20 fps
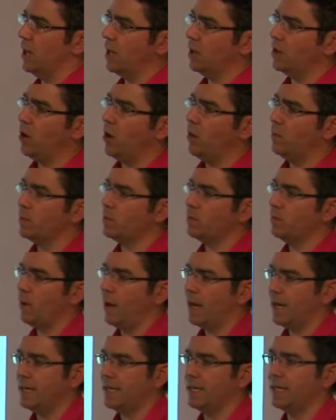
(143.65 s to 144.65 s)
A common
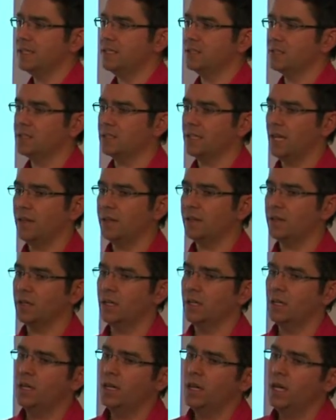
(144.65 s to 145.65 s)
way is selling
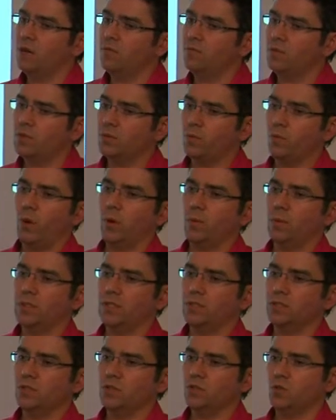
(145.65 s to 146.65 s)
rental
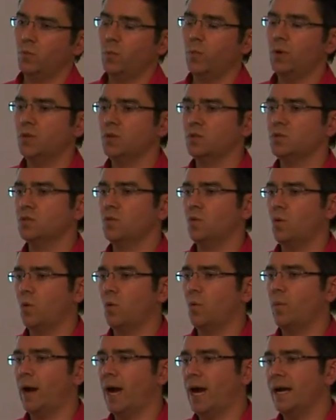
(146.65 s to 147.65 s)
properties in your personal
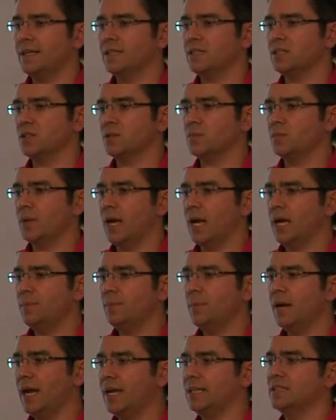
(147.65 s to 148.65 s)
or partnership
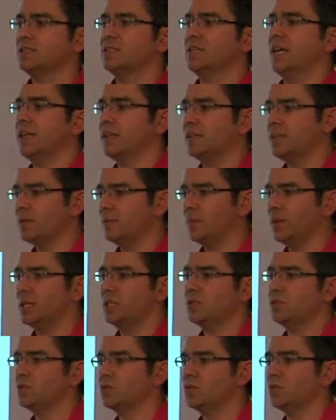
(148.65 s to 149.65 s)
name and selling them
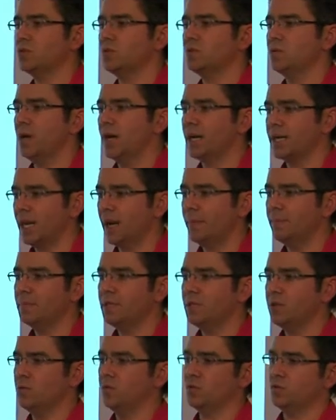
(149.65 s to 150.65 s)
into a
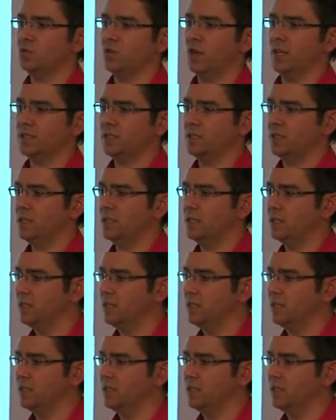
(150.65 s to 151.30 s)
company or a trust.